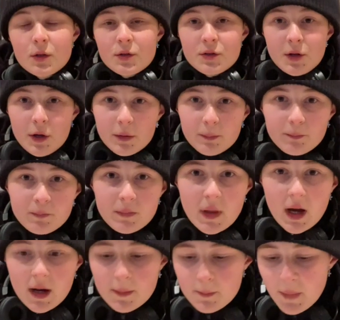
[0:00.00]
So,
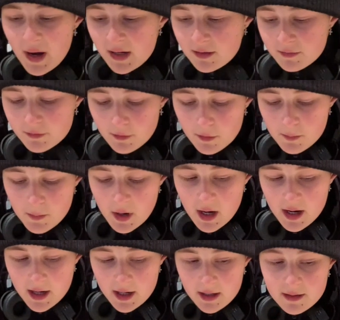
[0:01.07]
I'm back from
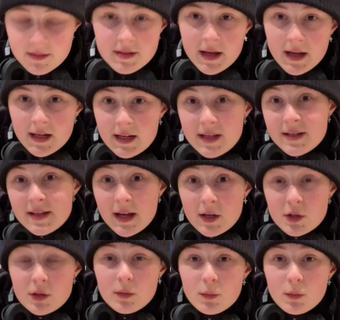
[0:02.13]
my daily sanction